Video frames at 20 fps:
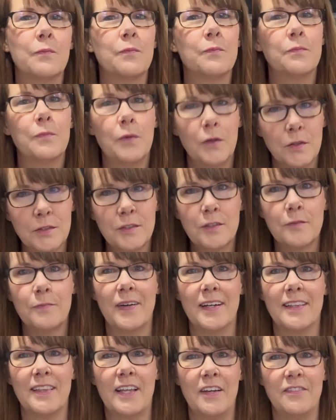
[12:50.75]
most of
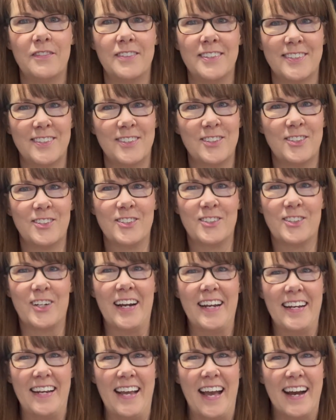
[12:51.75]
my life decisions
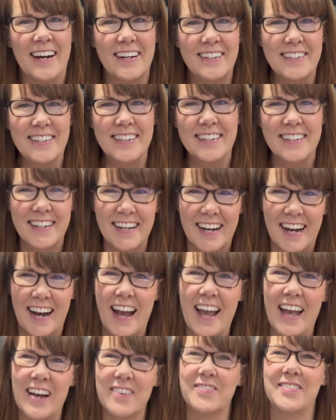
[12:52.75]
right now, I
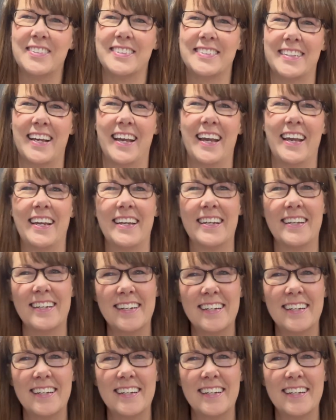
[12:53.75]
have to say.